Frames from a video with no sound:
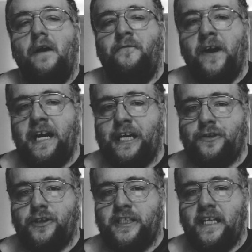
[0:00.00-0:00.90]
Very
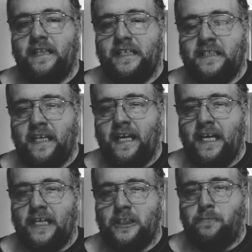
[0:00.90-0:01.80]
interested to see,
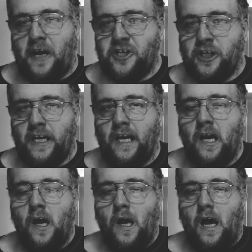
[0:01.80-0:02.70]
especially
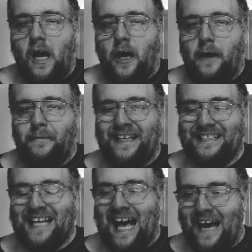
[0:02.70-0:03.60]
um,
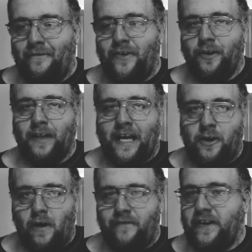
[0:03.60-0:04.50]
his on-field
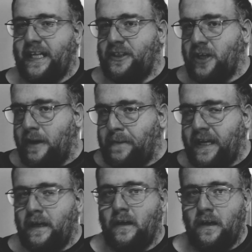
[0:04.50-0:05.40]
IQ. I think that's going to
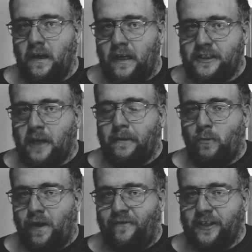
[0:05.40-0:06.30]
be that's going to be one of the